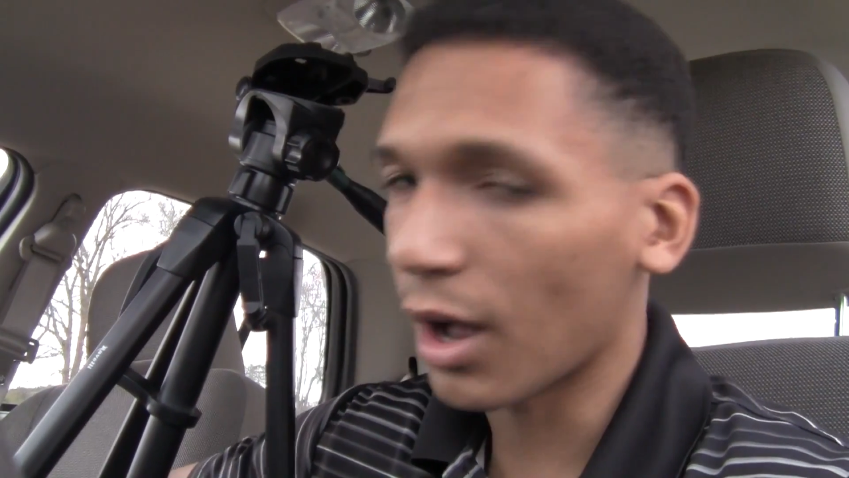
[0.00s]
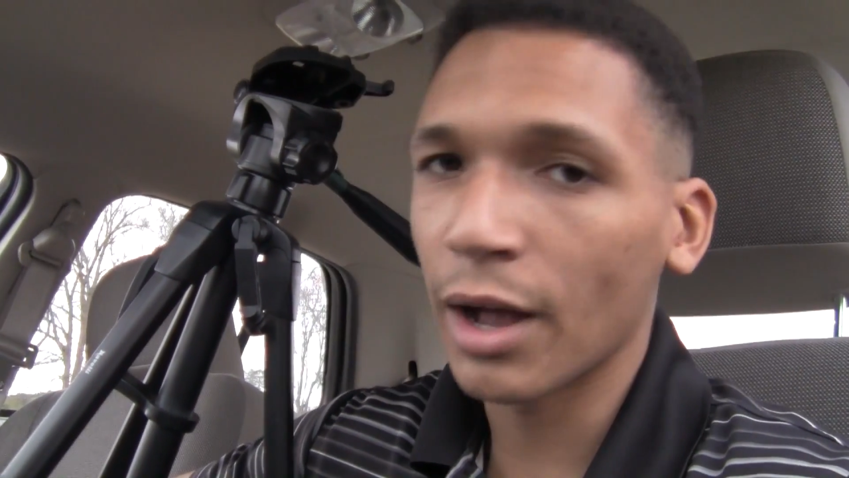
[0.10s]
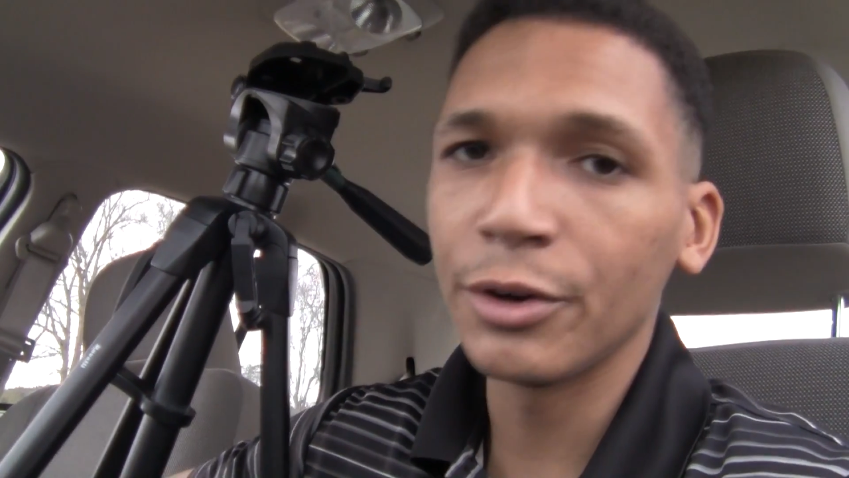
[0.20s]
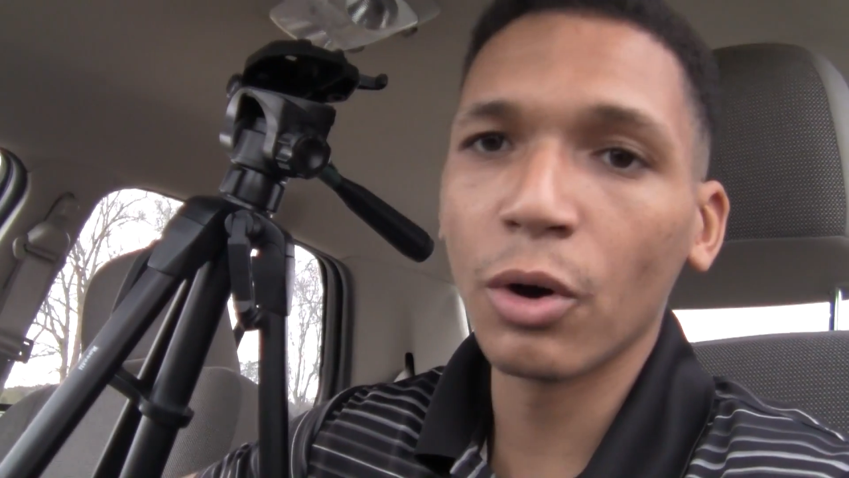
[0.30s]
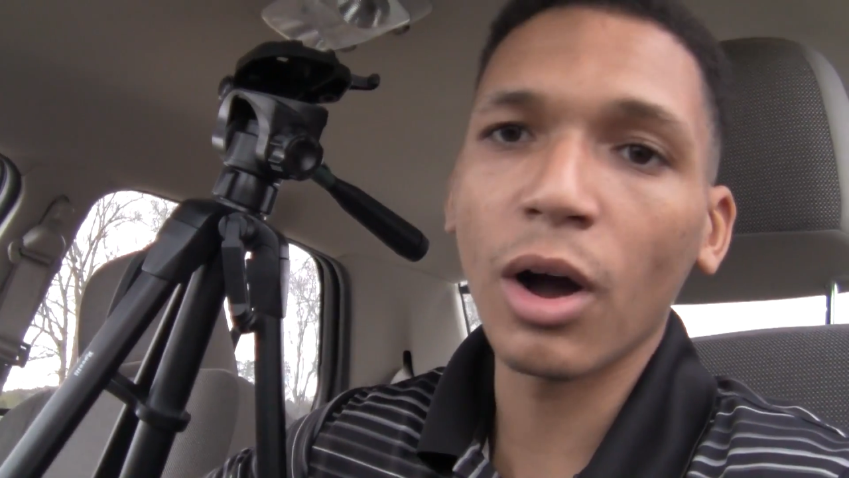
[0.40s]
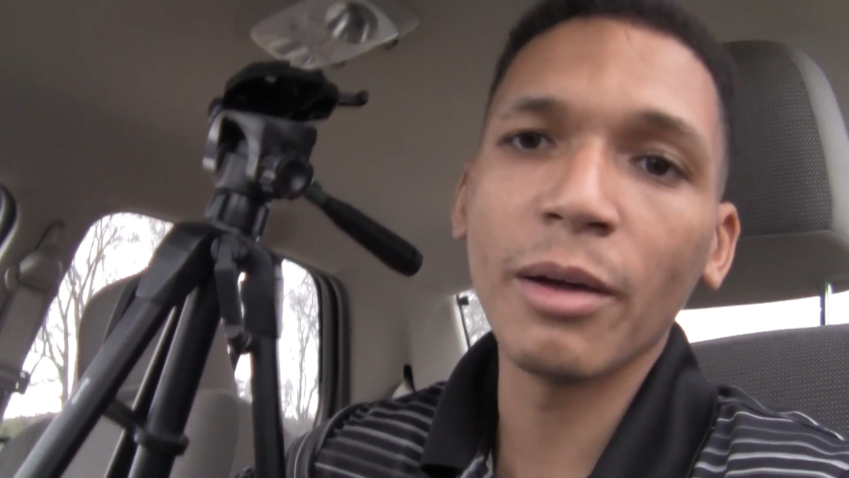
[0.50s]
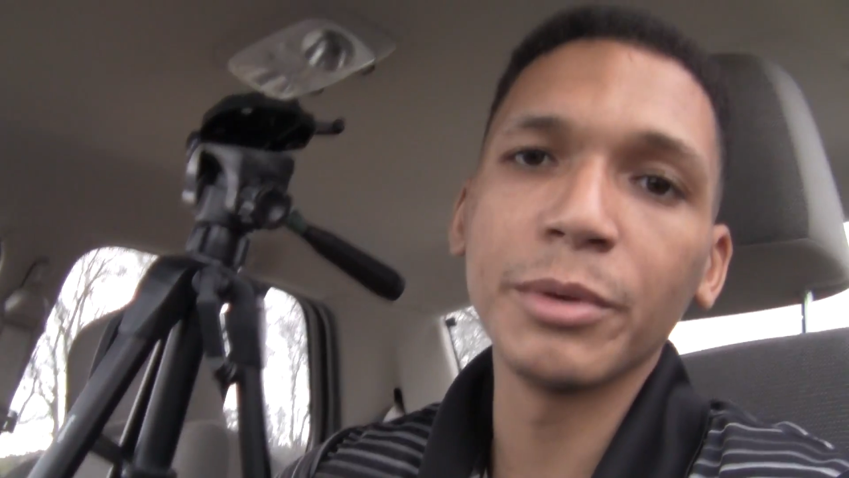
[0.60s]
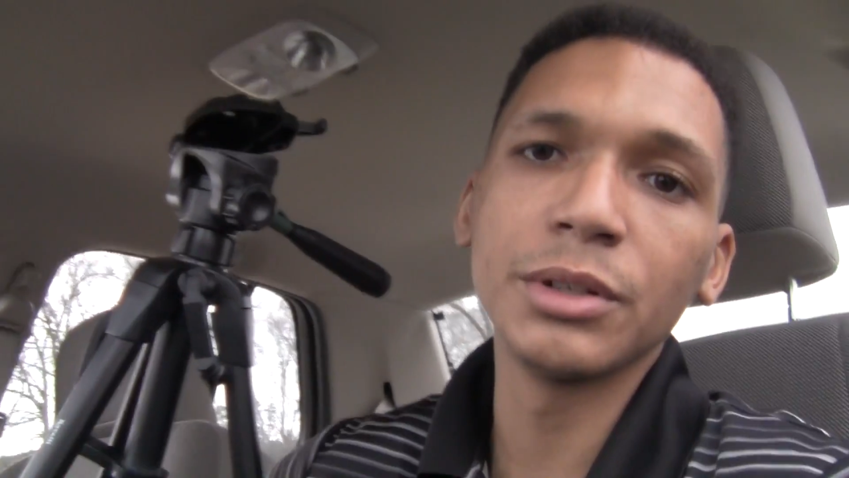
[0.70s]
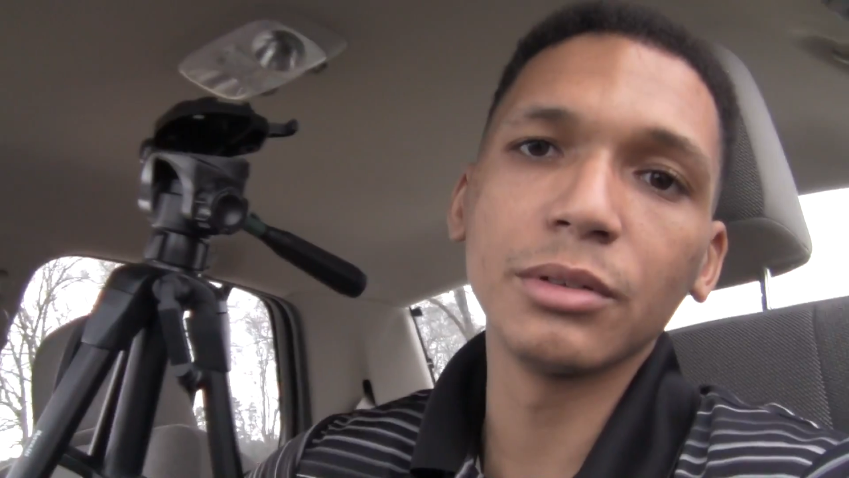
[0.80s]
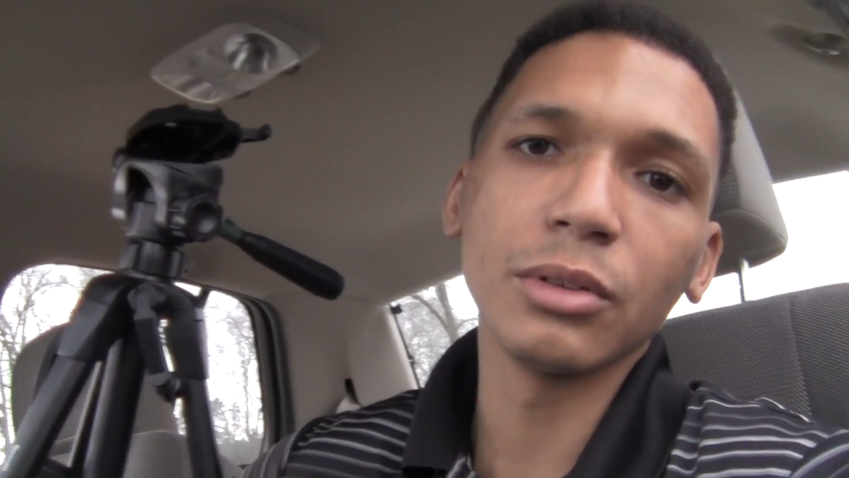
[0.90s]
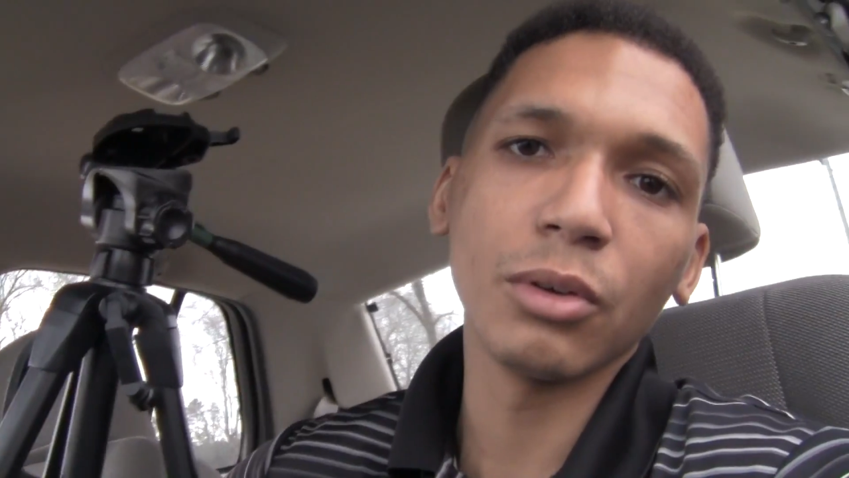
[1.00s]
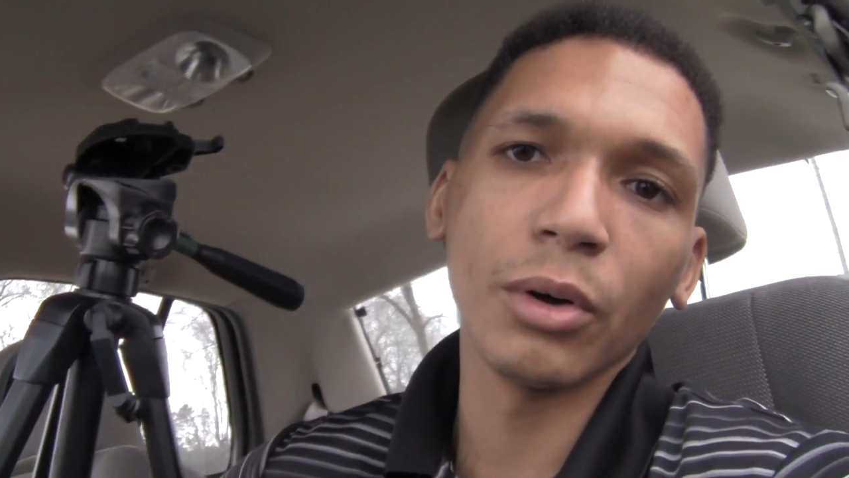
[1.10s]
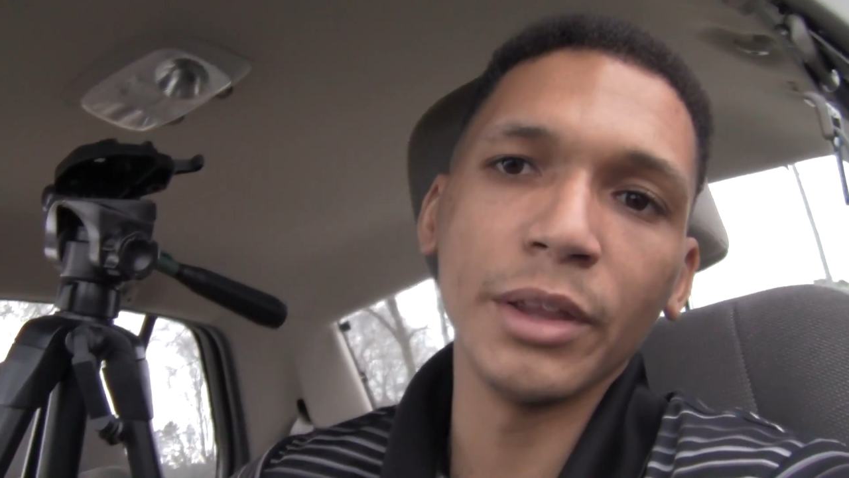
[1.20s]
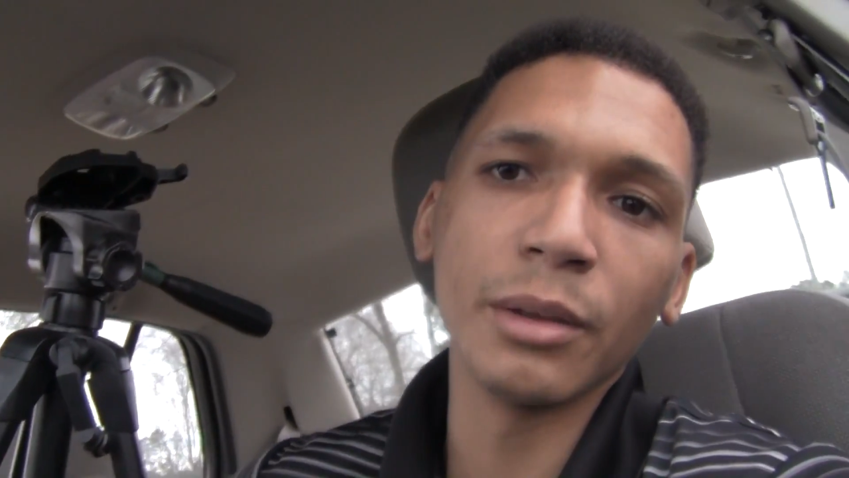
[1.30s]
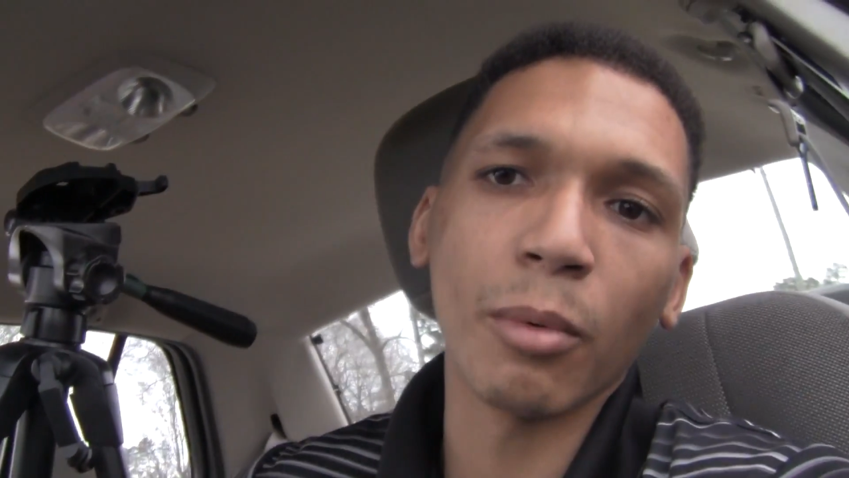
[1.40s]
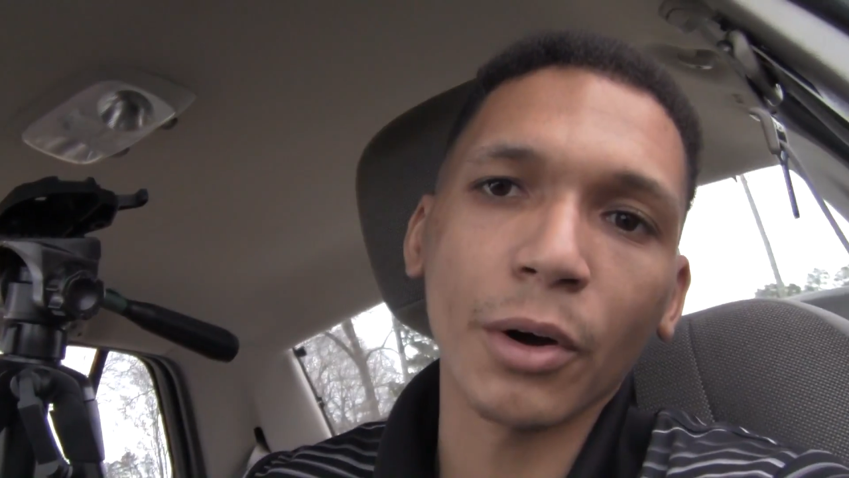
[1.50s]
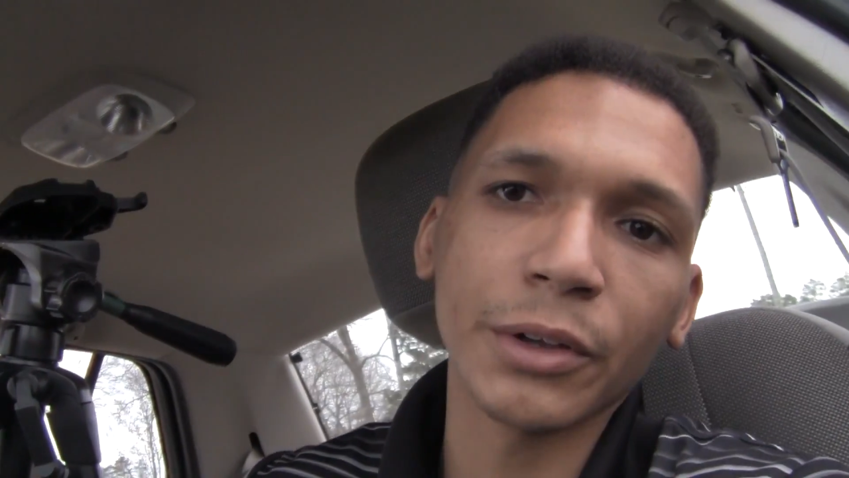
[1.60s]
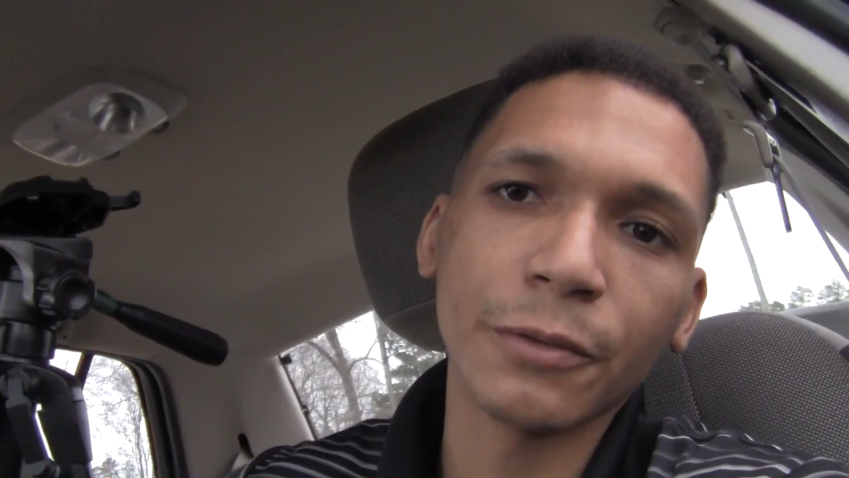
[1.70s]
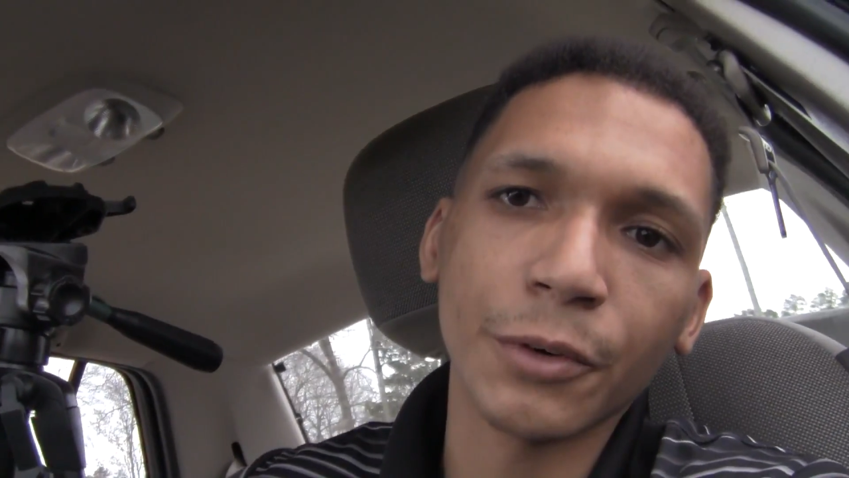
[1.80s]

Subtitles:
I know I've been in the market